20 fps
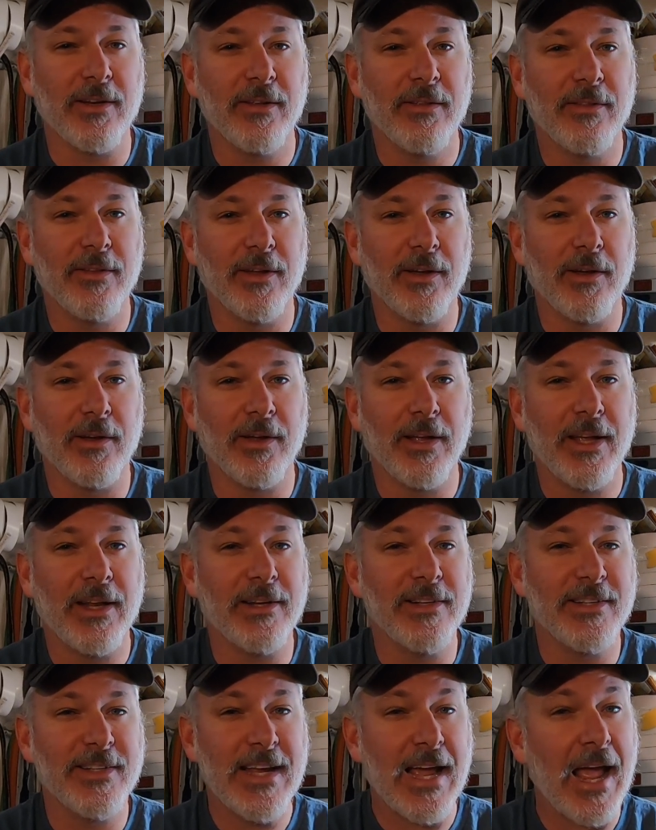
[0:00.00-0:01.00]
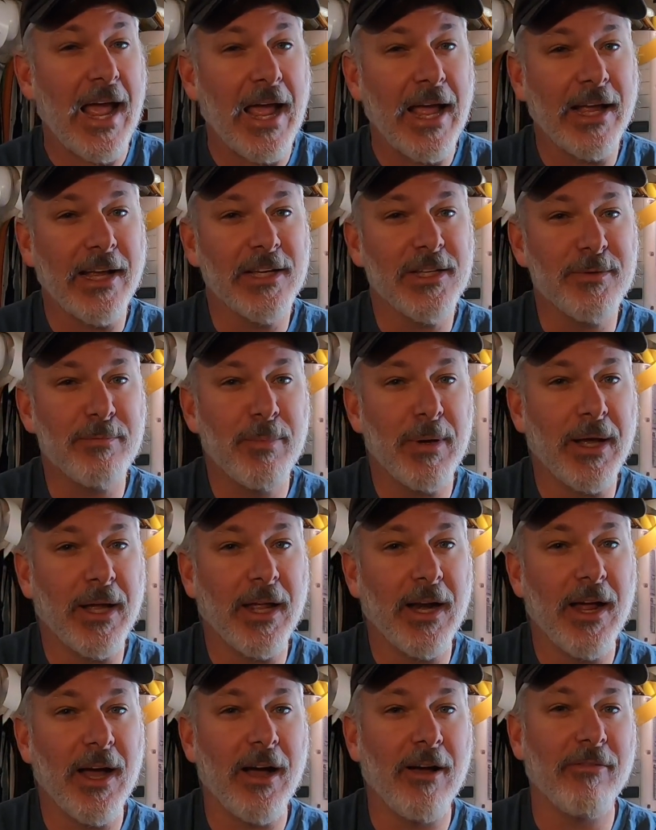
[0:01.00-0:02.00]
the hidden tang is big
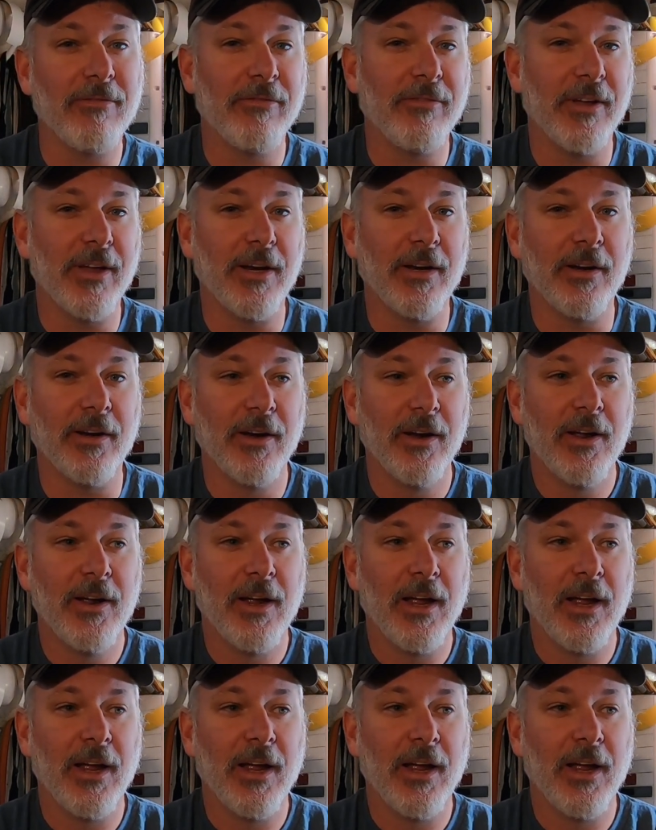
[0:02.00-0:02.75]
enough and